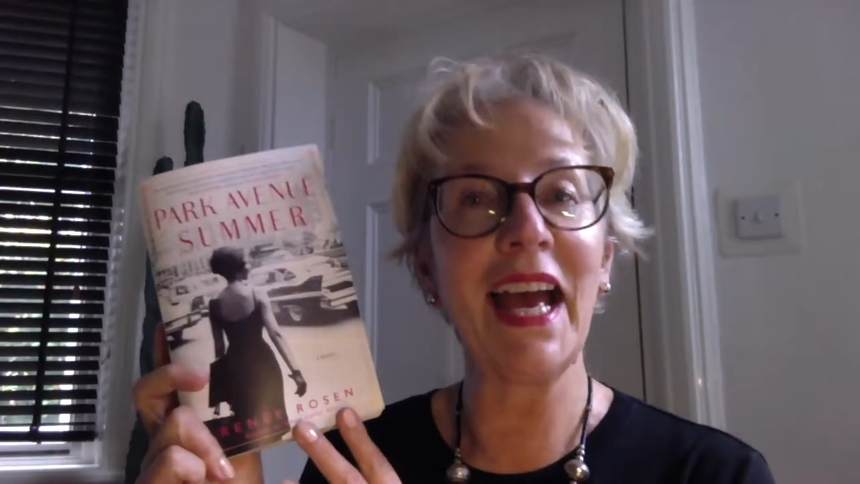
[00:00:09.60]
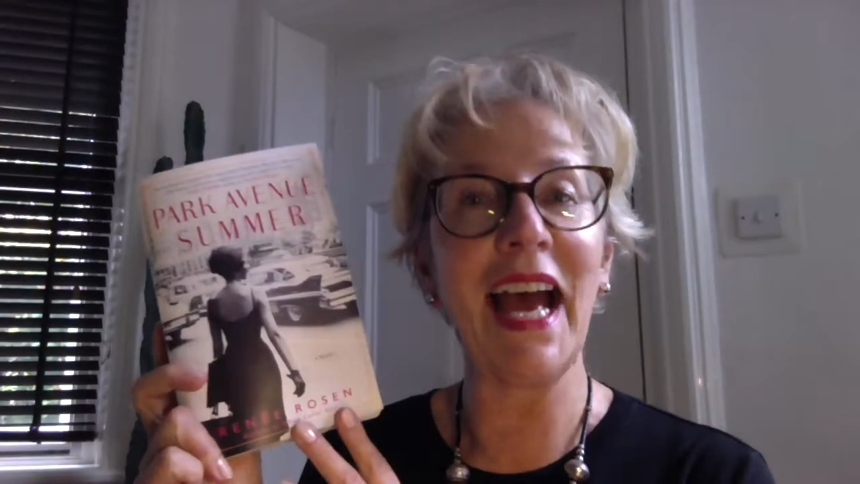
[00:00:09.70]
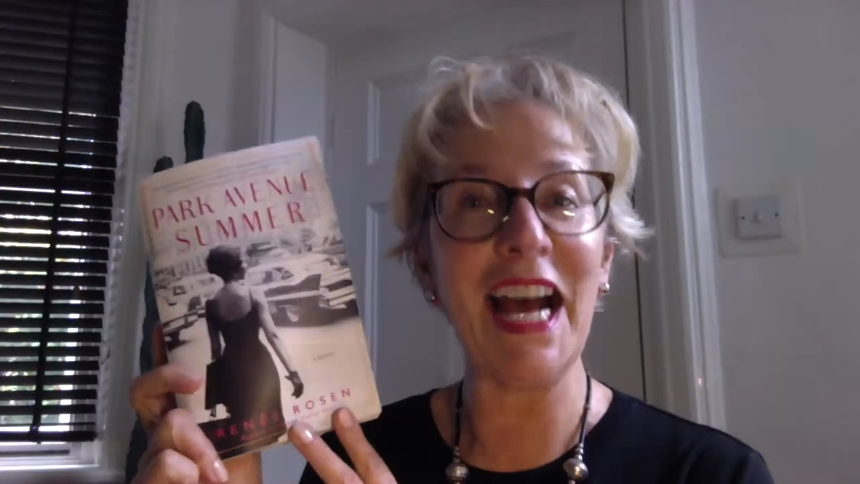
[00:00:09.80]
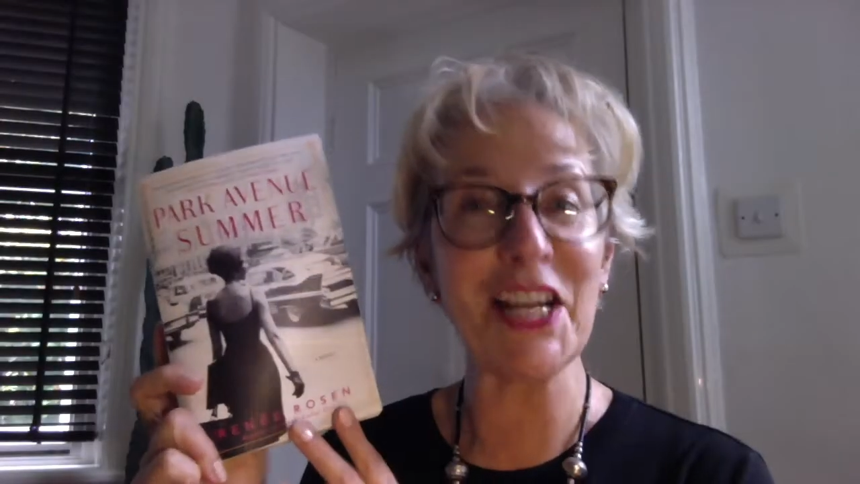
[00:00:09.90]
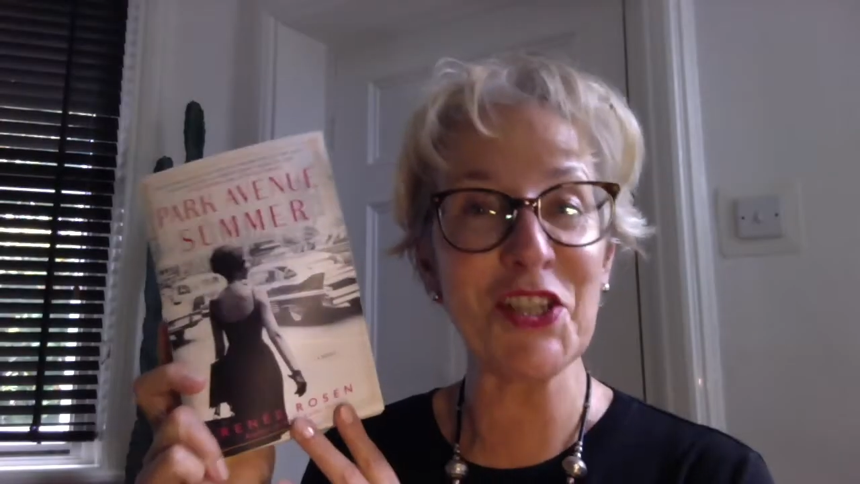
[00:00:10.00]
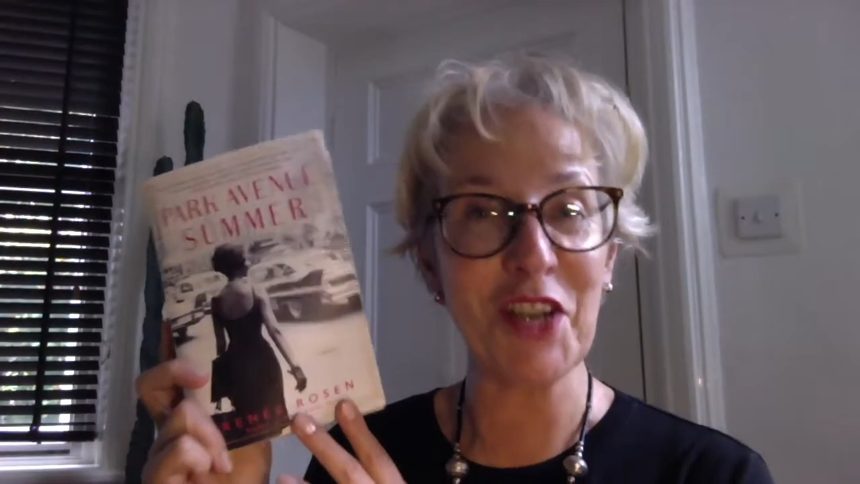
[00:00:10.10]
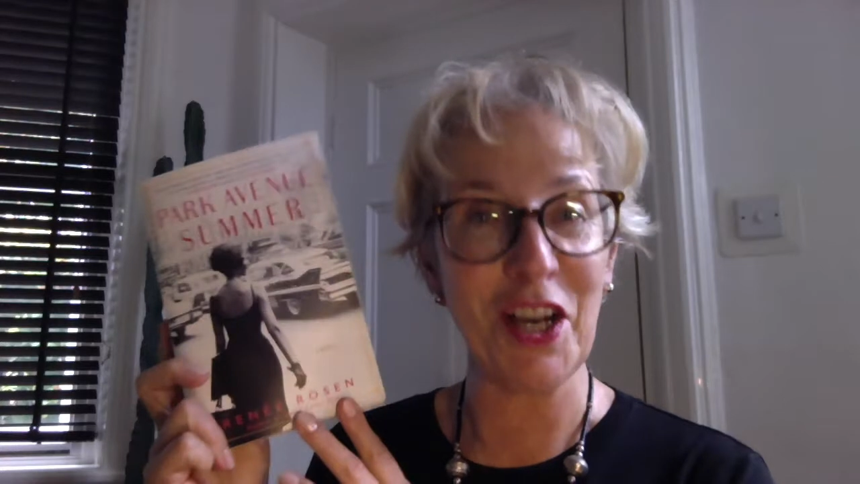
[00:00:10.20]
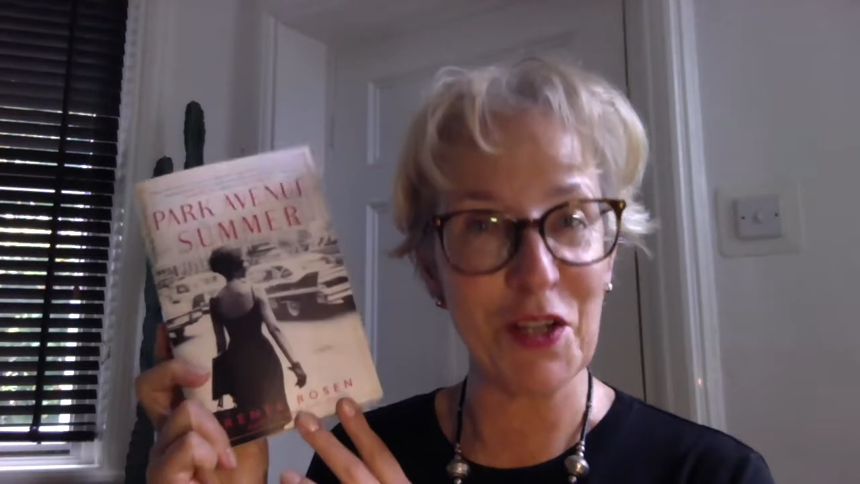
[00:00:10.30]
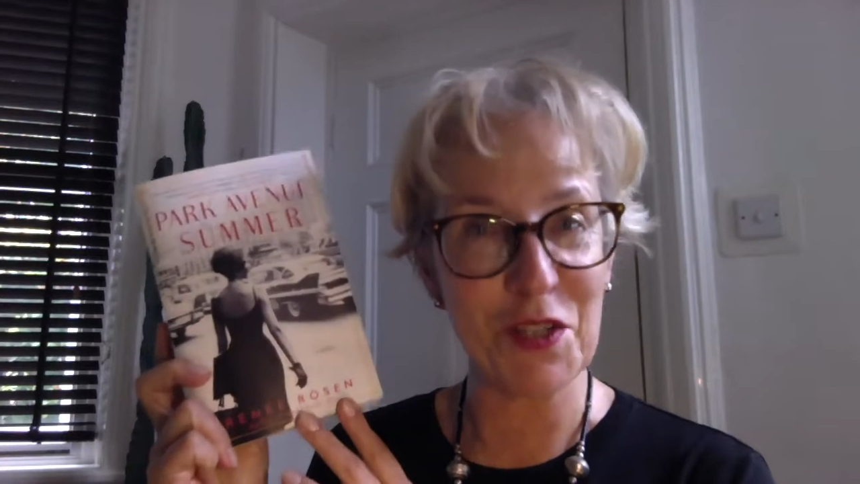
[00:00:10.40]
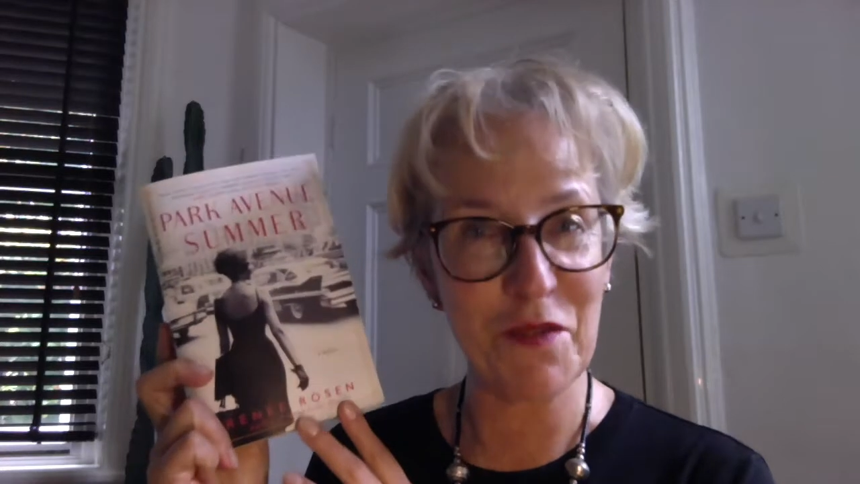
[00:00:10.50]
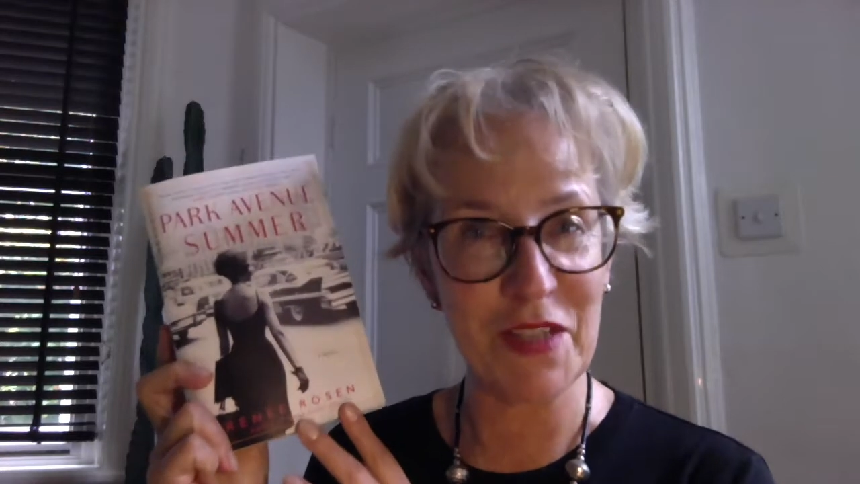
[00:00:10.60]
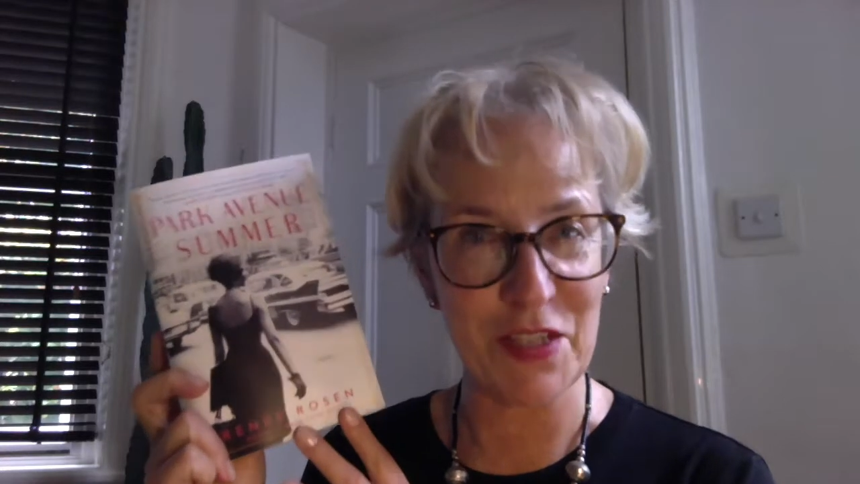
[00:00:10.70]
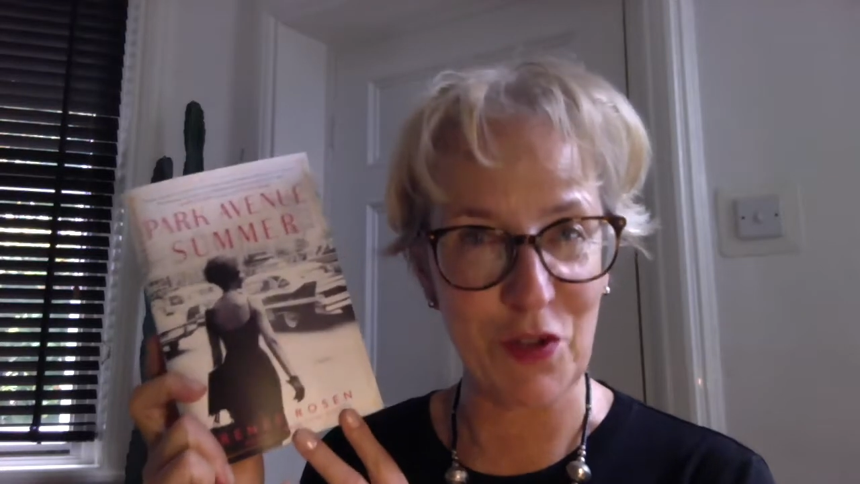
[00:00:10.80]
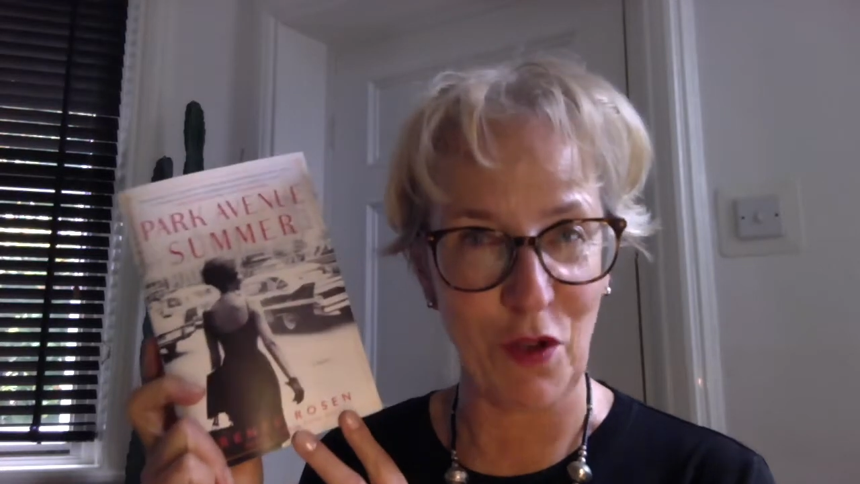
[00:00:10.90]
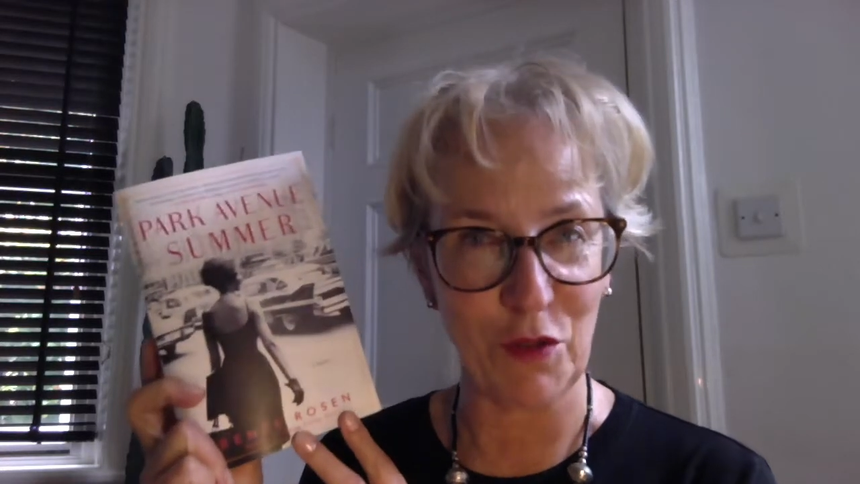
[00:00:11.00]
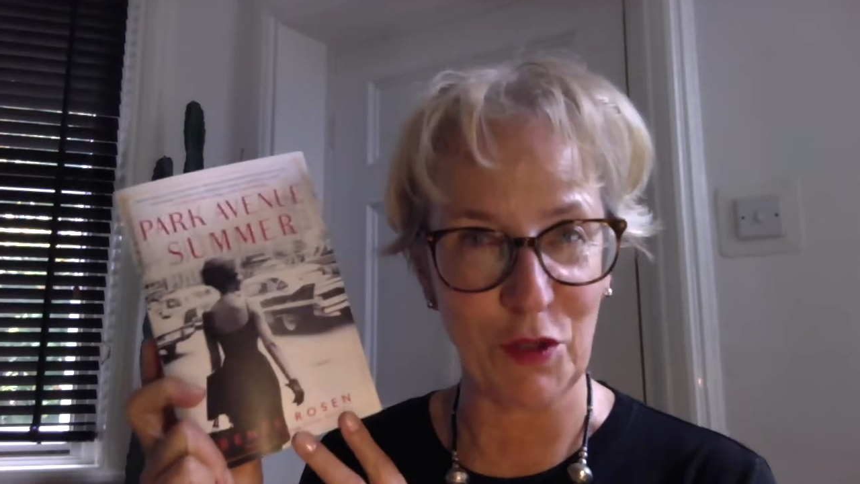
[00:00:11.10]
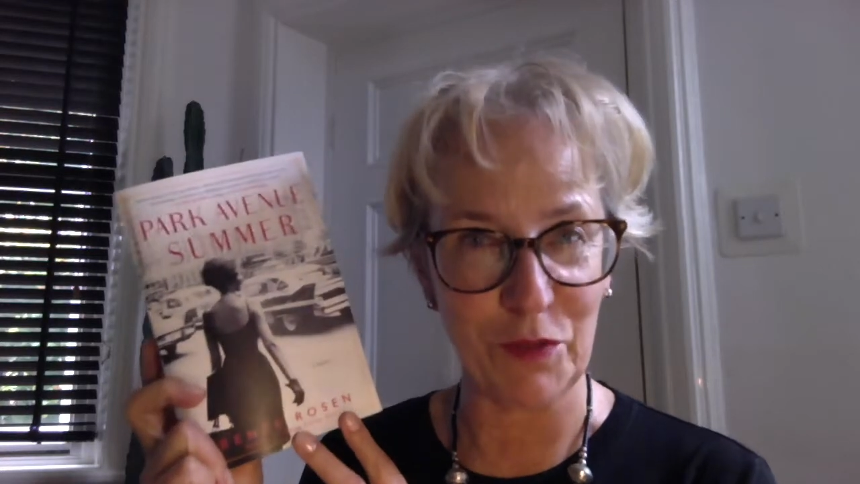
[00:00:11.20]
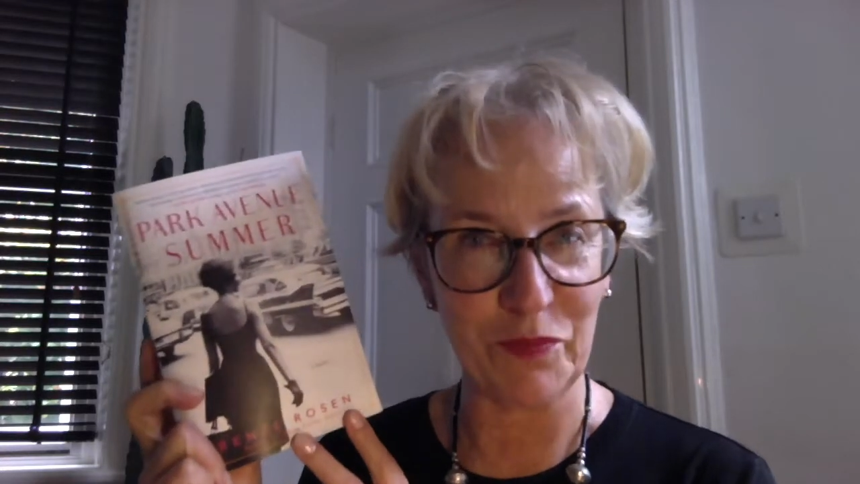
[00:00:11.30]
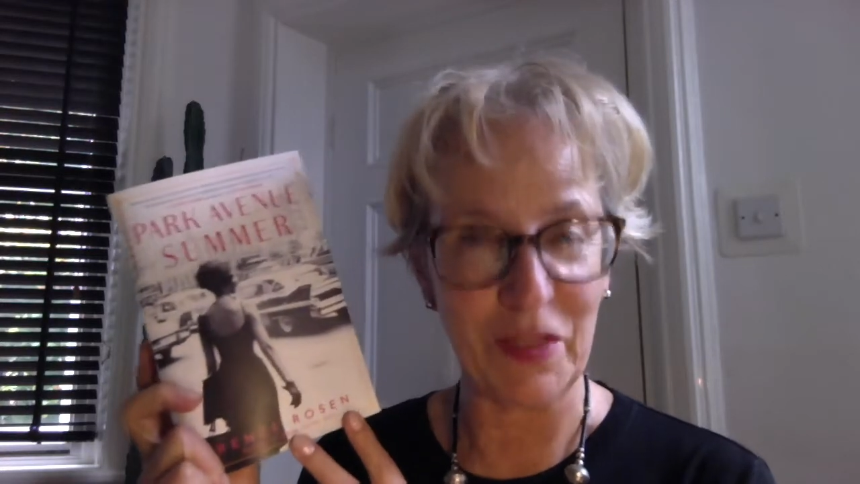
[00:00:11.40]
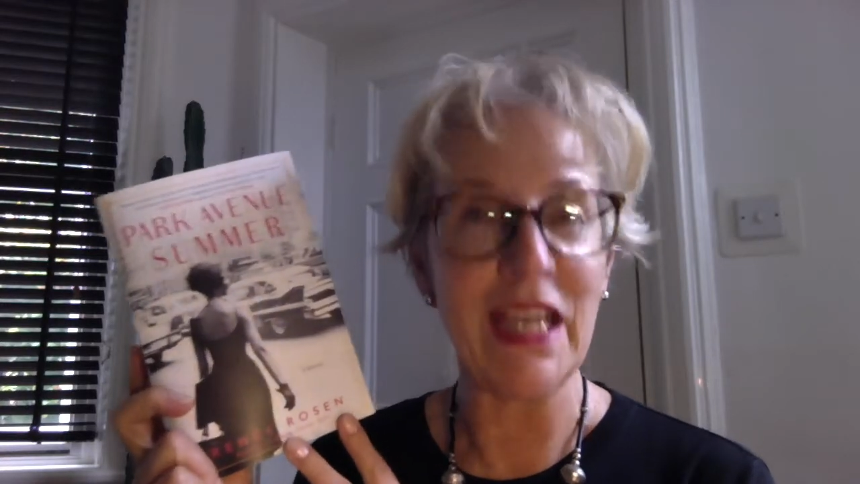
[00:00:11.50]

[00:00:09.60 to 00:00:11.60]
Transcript: At the heart of this novel